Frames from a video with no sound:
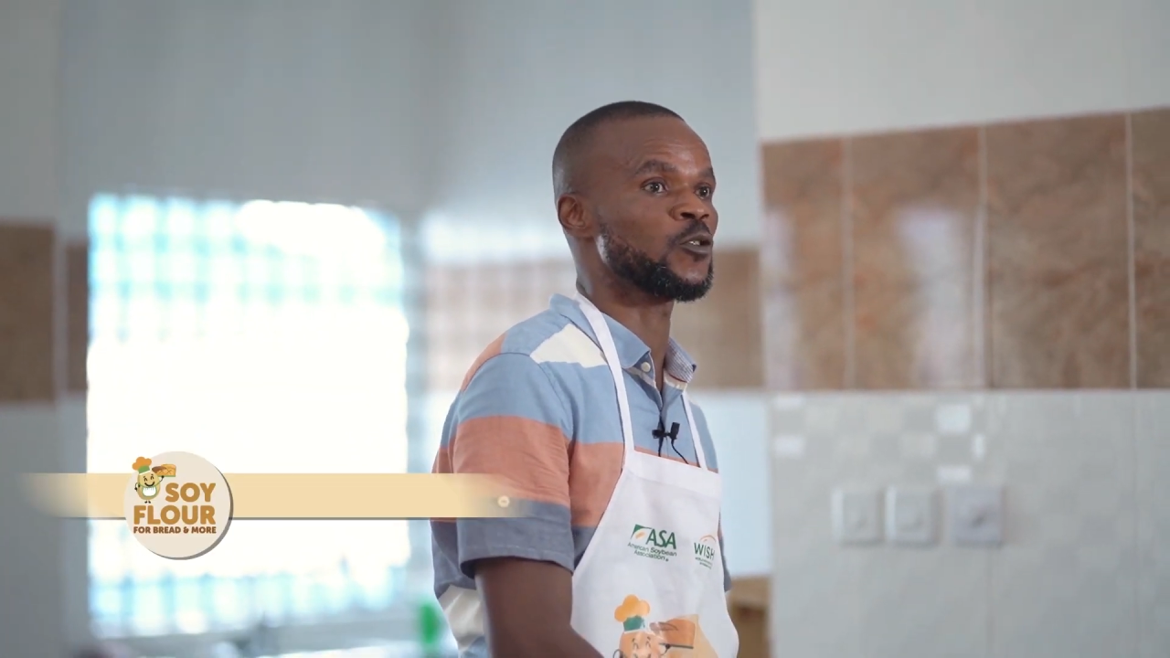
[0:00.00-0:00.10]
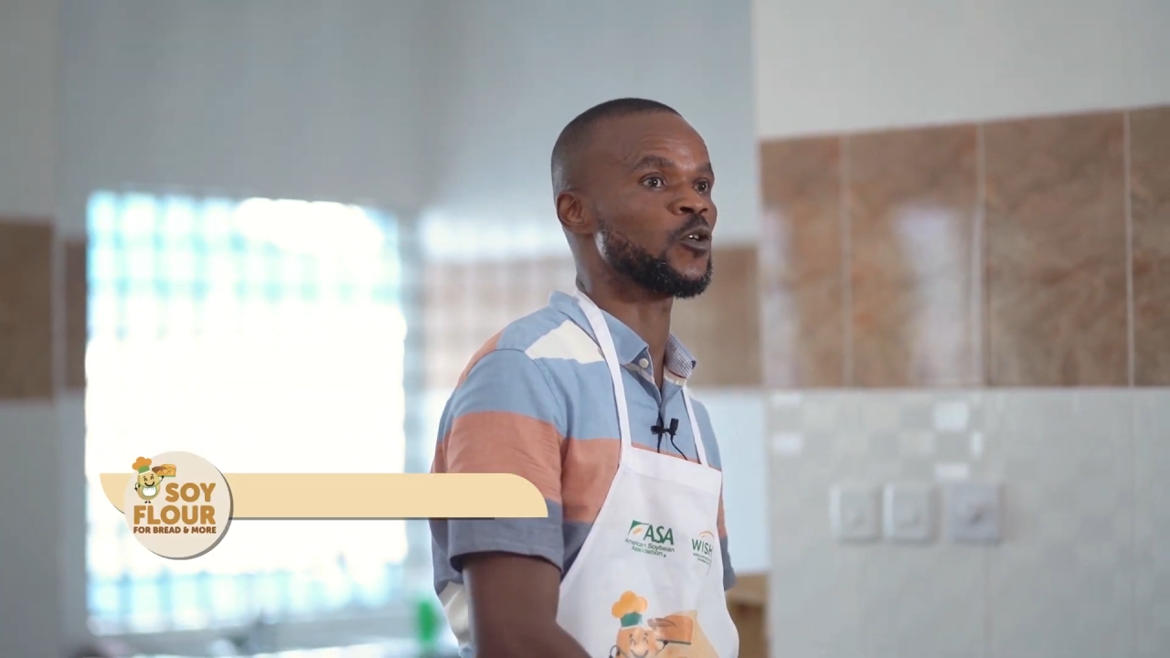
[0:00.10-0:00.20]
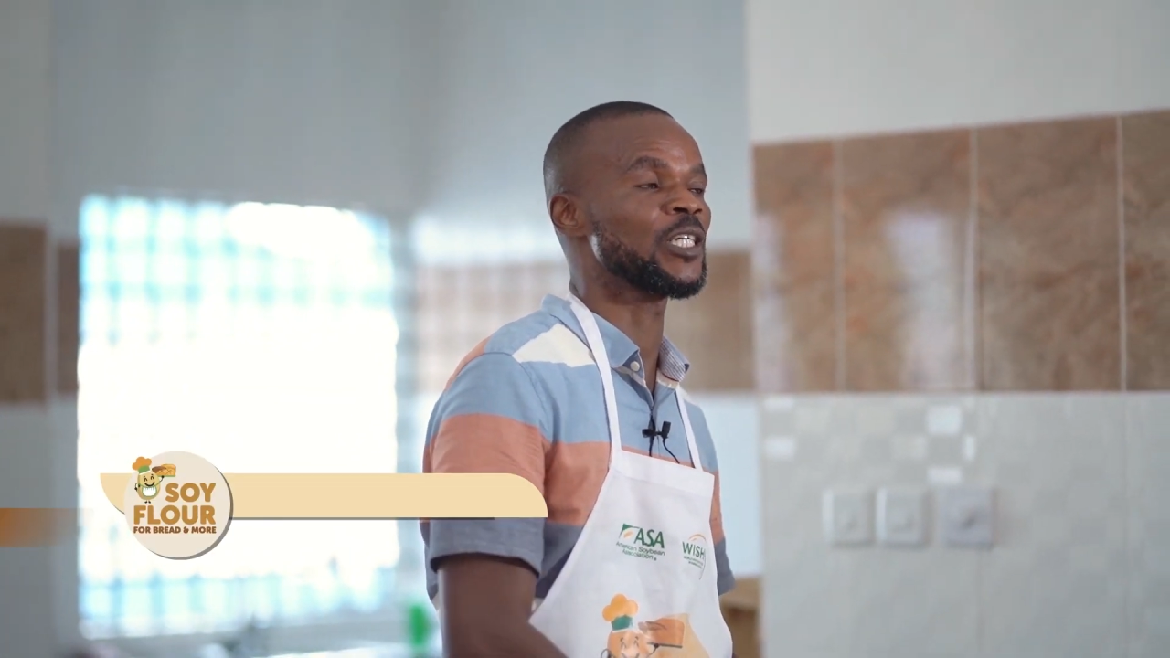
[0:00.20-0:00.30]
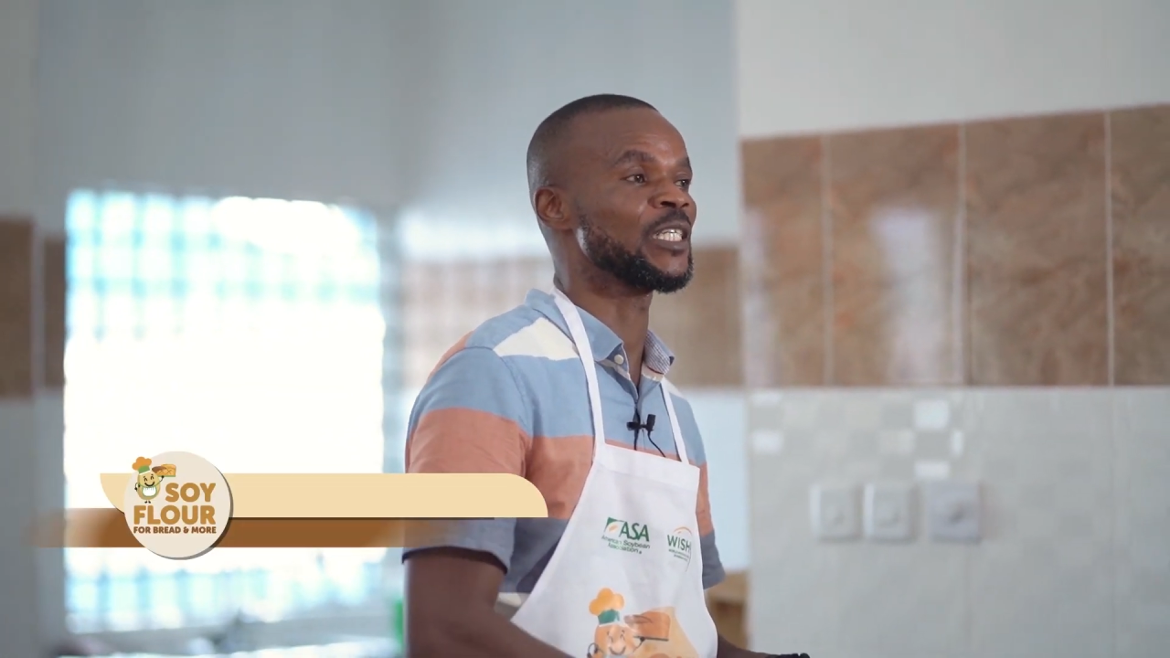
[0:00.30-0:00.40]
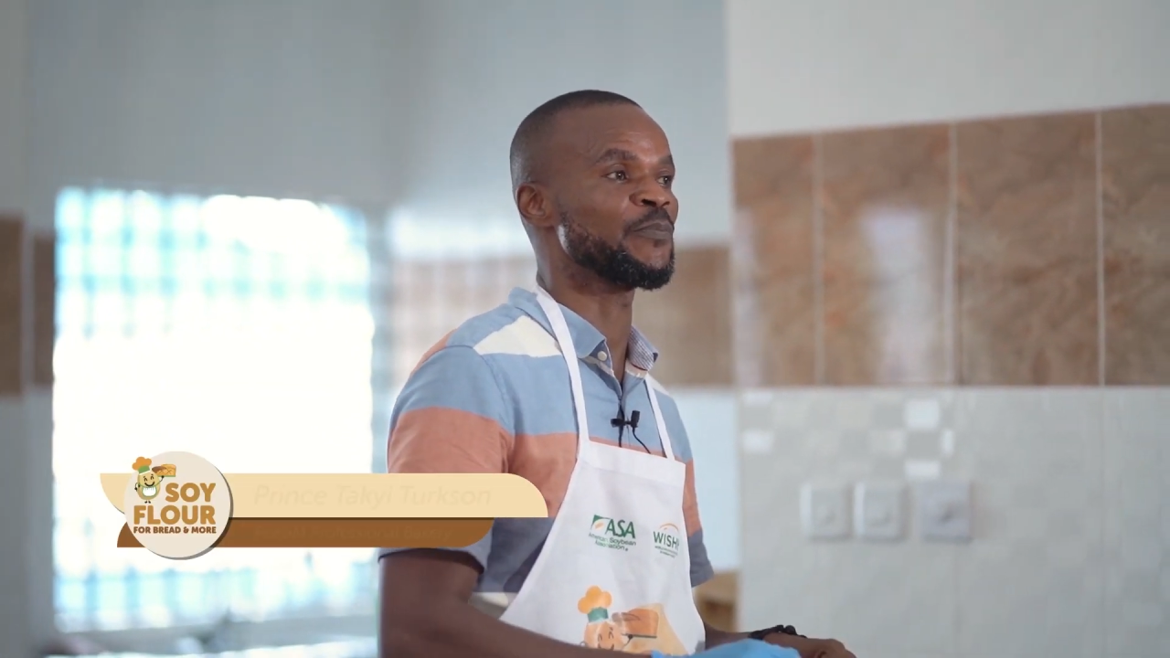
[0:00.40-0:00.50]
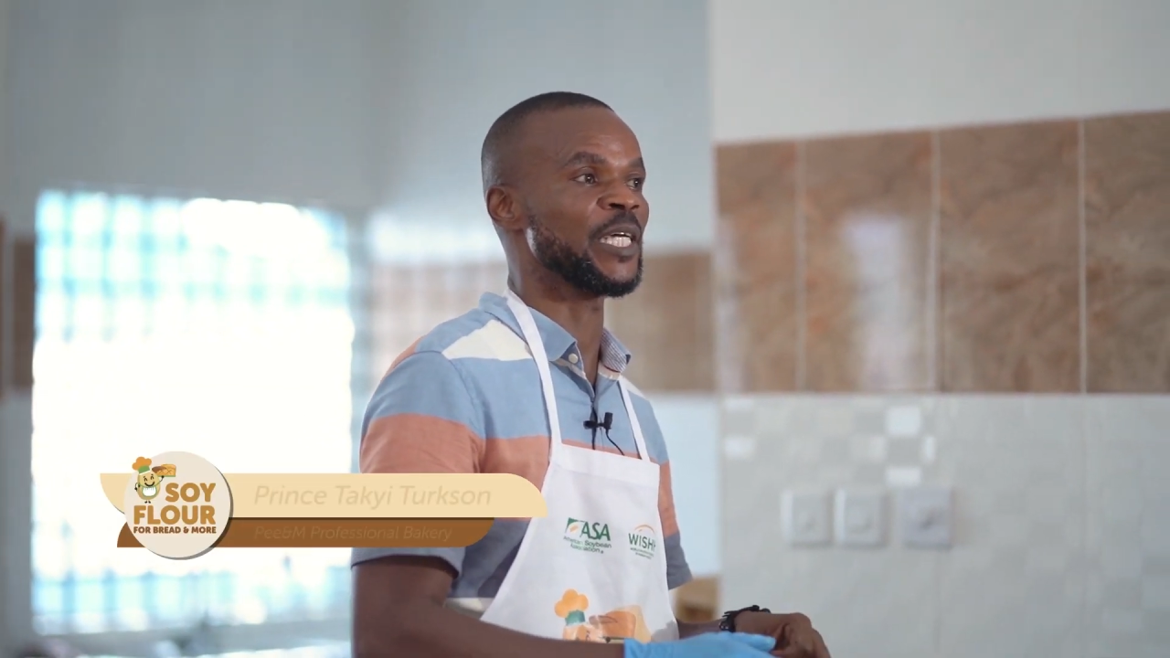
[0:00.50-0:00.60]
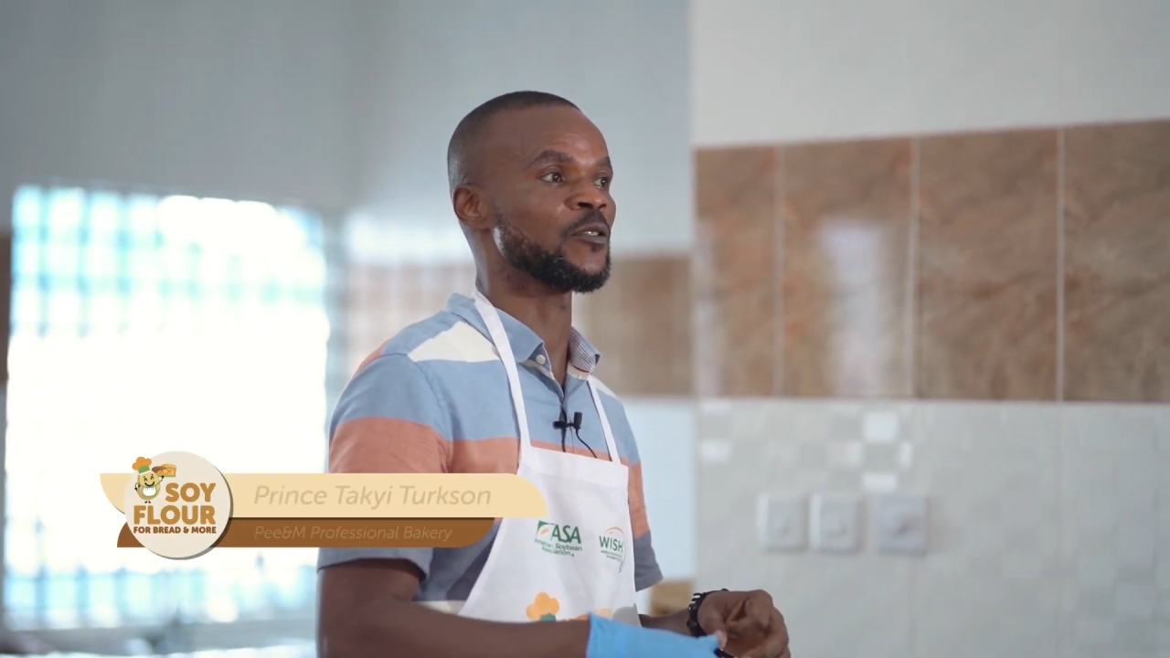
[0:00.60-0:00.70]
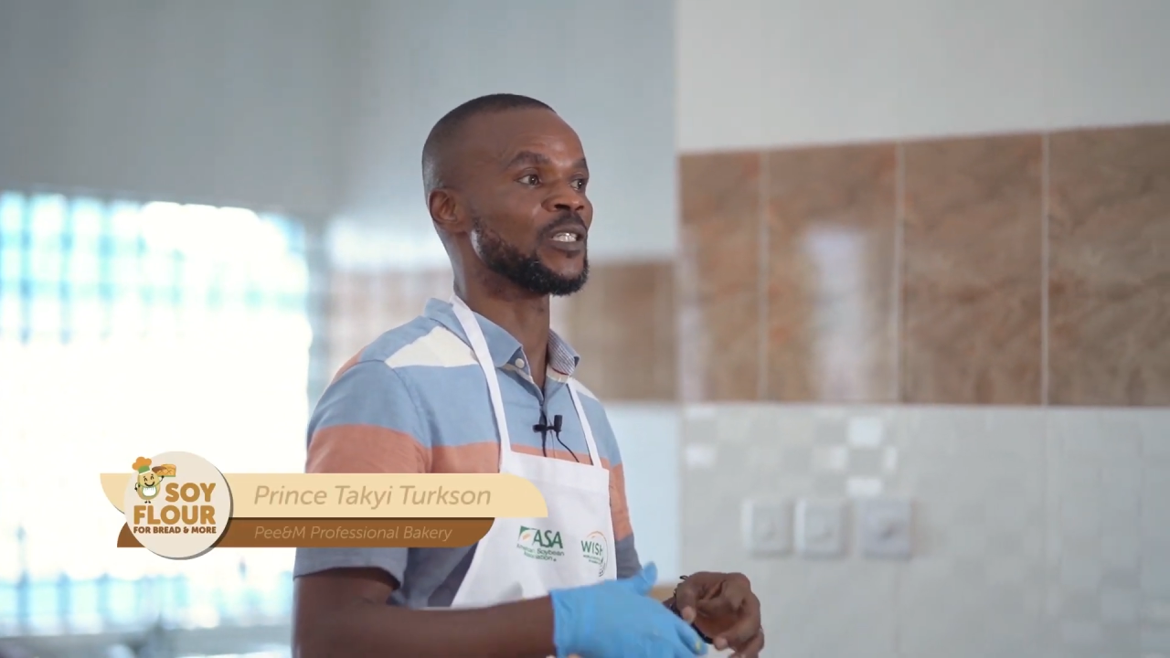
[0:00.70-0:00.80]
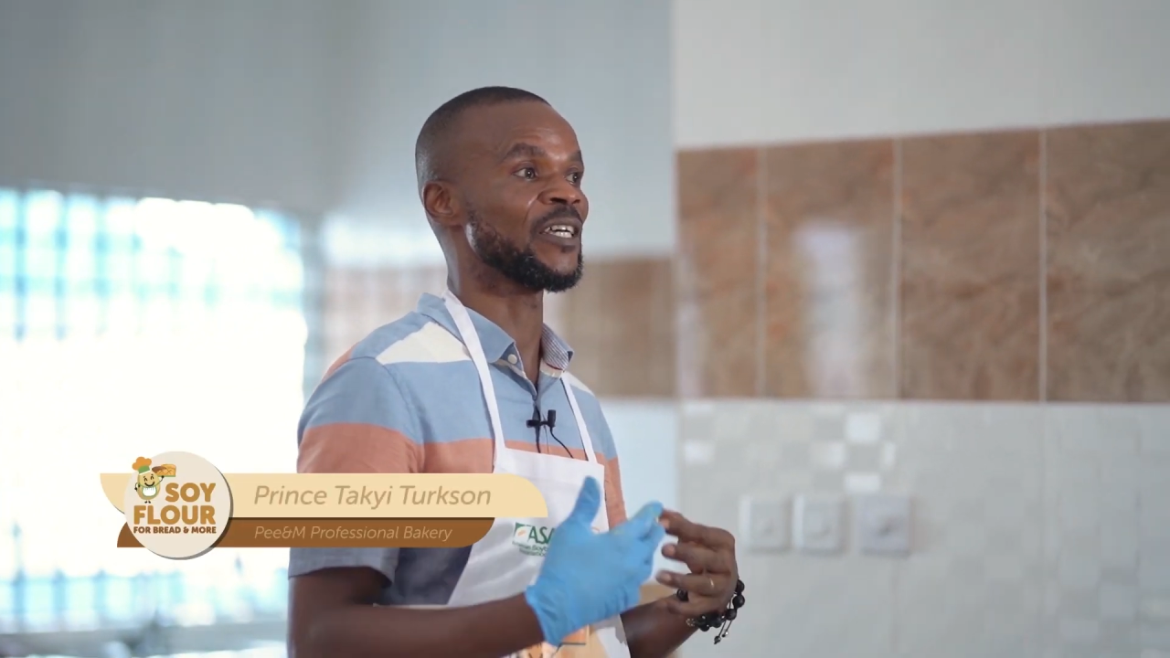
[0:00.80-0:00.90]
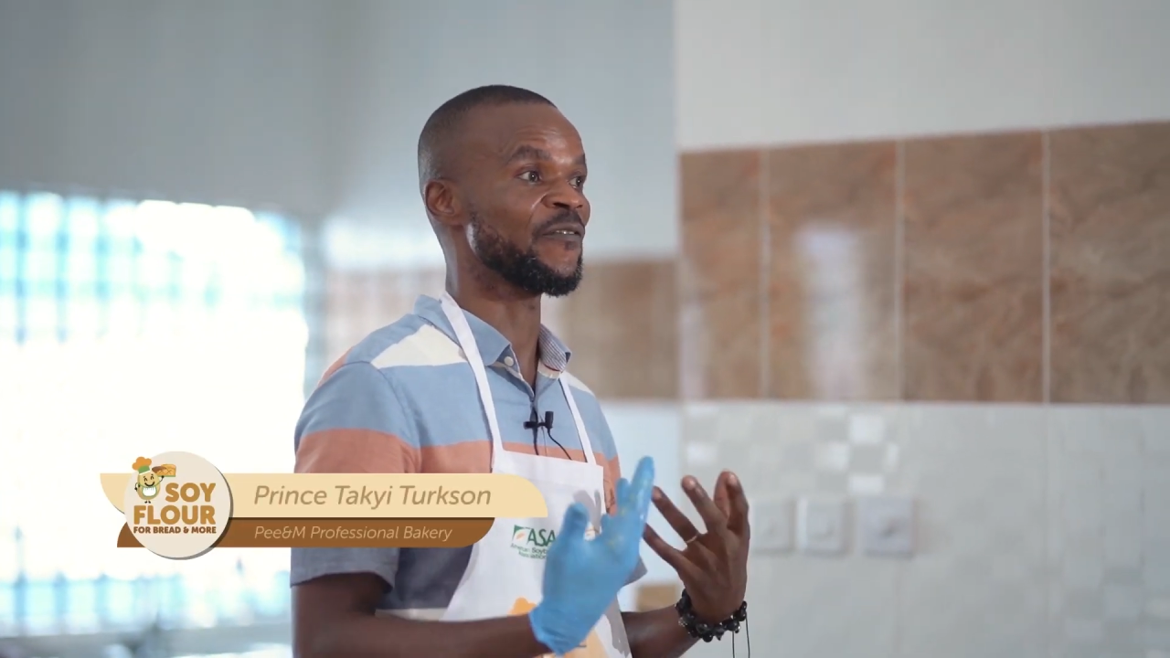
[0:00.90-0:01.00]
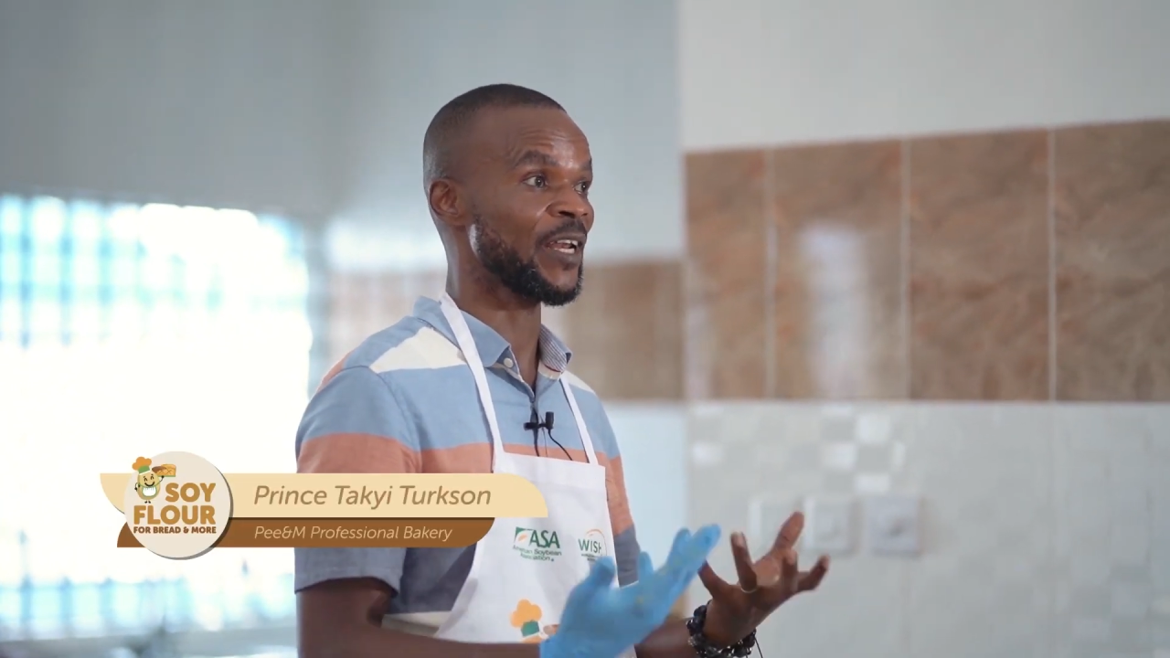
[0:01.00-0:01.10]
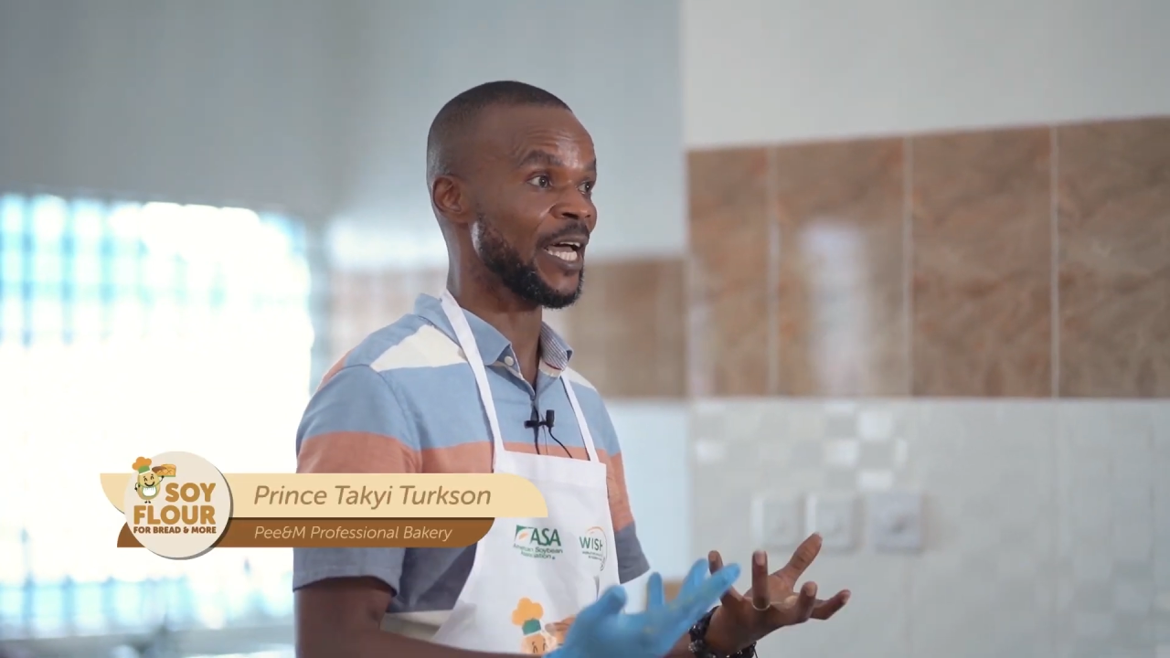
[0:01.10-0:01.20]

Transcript: it all depends on the